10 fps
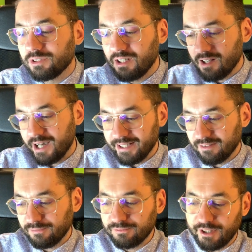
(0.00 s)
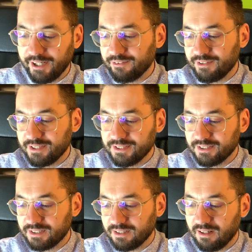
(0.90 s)
like a
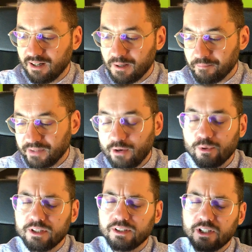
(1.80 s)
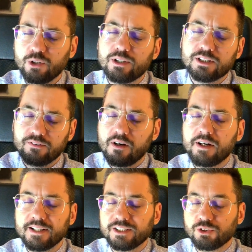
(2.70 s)
fragrance, I wouldn't go as far
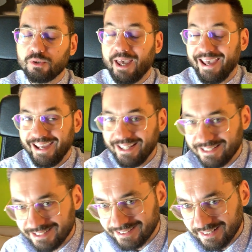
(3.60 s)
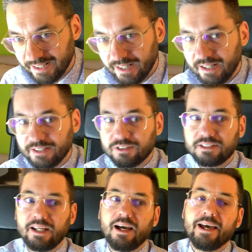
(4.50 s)
as to
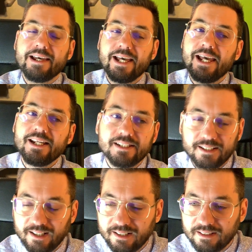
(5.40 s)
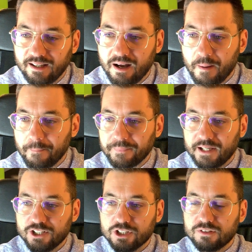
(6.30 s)
say I hated it.
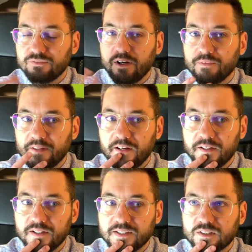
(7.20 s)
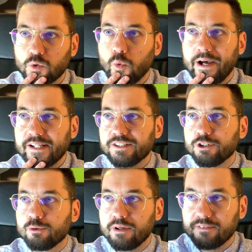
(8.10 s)
I just found that it is quite
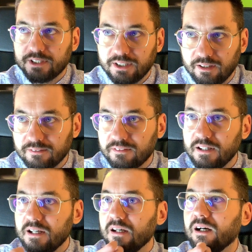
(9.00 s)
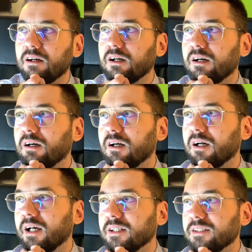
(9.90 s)
derivative
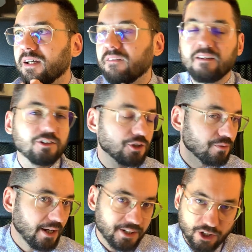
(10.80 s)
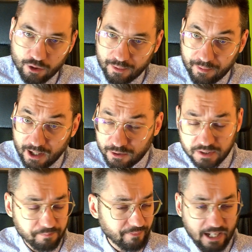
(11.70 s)
and nothing to write home
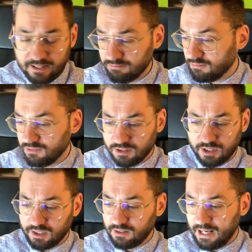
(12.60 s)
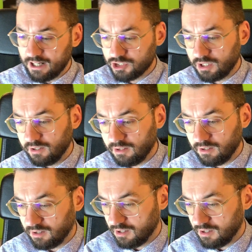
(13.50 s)
about. I did actually